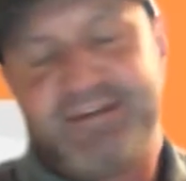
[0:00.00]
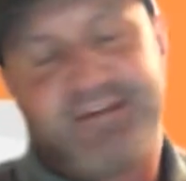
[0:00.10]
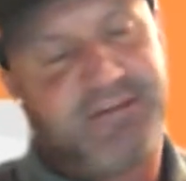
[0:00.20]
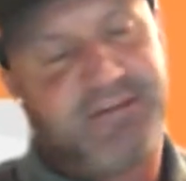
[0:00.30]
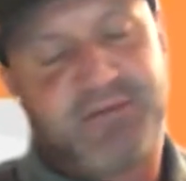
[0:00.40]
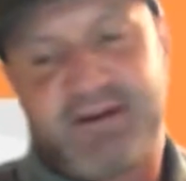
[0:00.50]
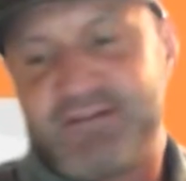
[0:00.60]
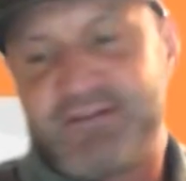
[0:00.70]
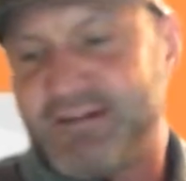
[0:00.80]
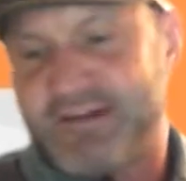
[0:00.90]
you probably don't
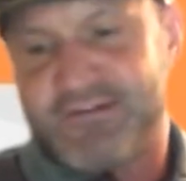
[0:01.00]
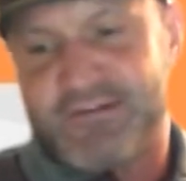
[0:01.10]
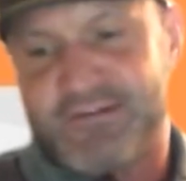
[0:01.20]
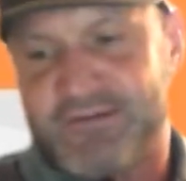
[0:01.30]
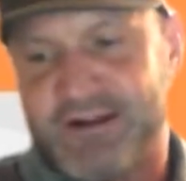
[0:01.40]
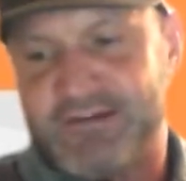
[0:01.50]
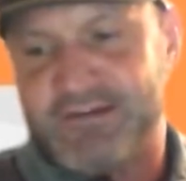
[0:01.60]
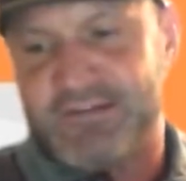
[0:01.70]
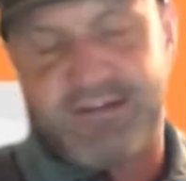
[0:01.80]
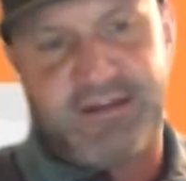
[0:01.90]
hit that great in the
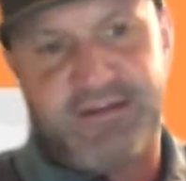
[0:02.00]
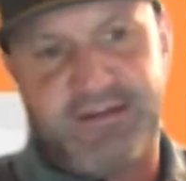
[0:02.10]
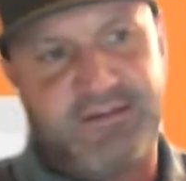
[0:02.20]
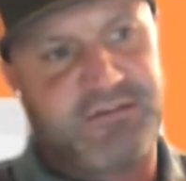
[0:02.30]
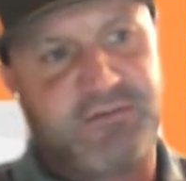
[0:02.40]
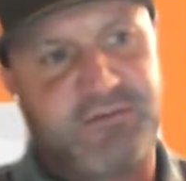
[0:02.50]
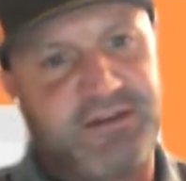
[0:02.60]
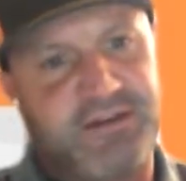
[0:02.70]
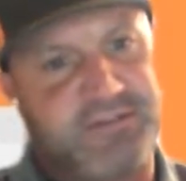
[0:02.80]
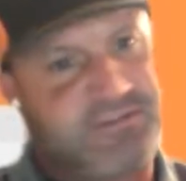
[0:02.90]
range. And then there's
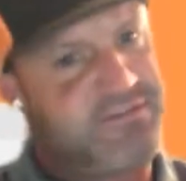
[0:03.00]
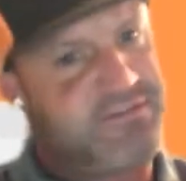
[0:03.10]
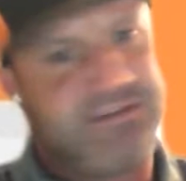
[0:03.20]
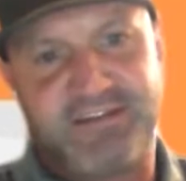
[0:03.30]
reasons.